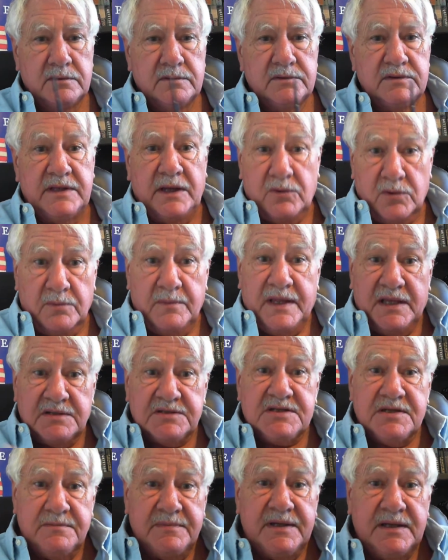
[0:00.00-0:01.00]
they were
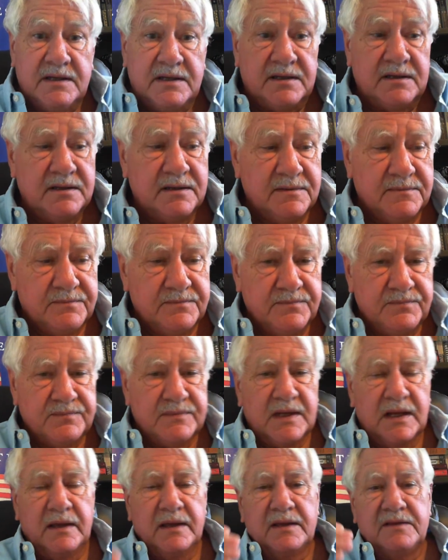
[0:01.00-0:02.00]
meant to be.
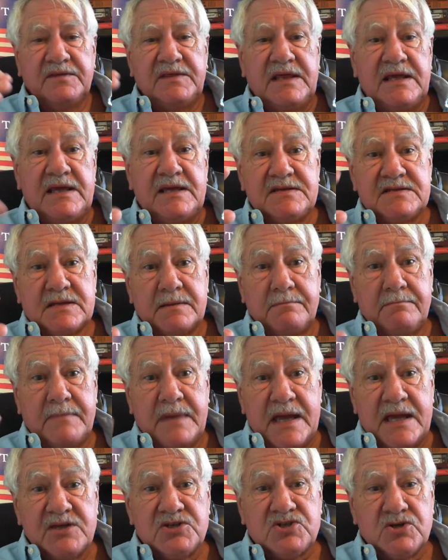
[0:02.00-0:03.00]
These
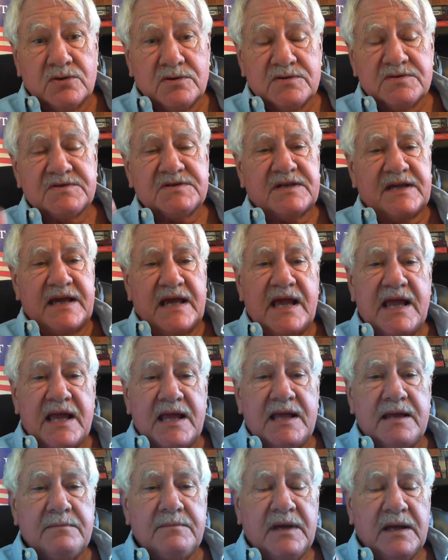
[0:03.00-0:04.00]
measures
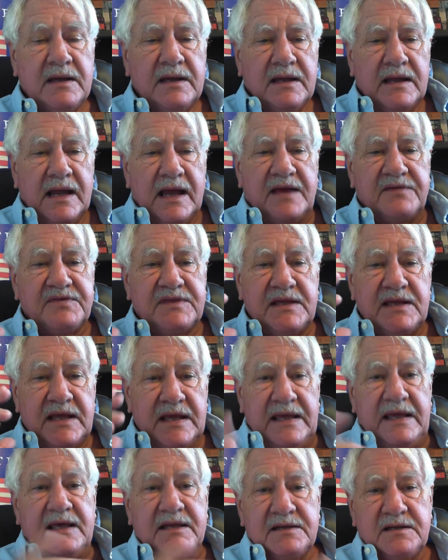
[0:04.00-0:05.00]
came at the
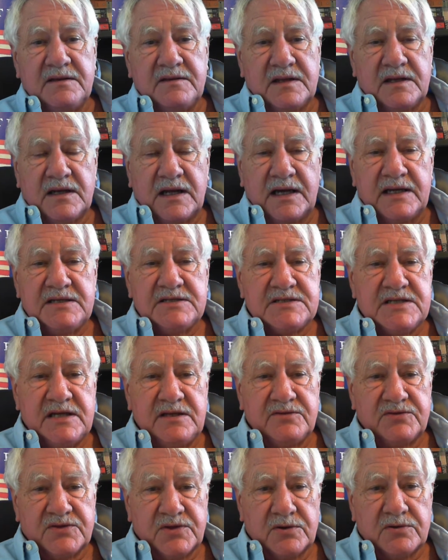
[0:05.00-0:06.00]
end of the
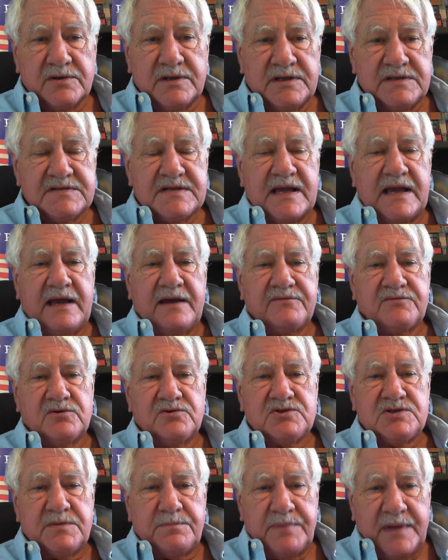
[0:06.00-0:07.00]
1930s after
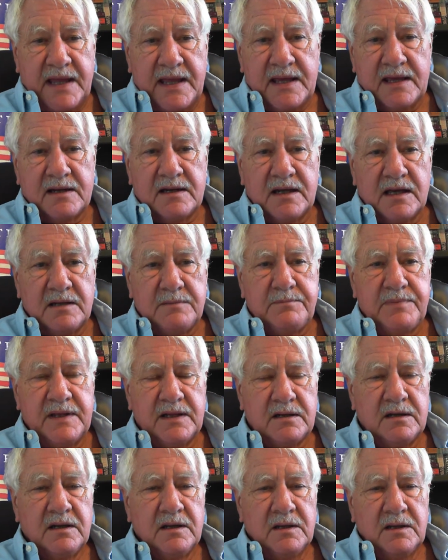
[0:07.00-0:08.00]
Japan had
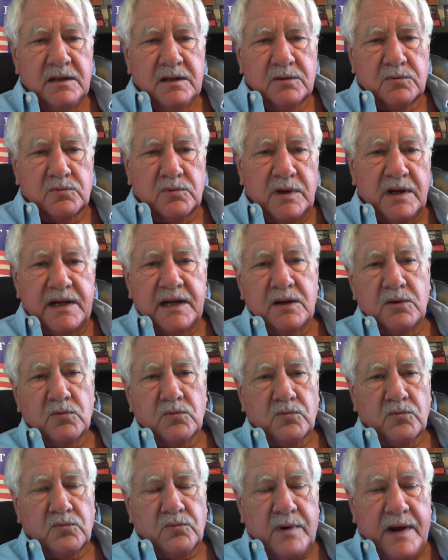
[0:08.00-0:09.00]
been
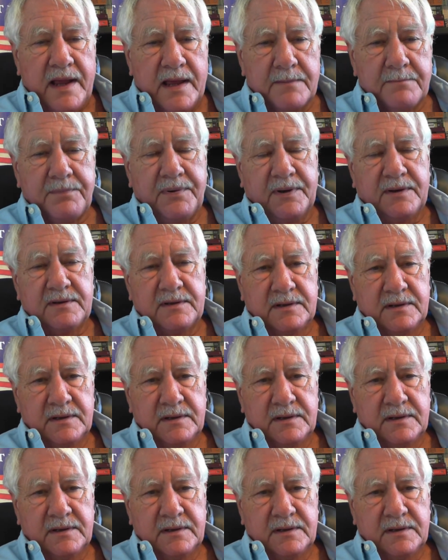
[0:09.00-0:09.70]
running rampant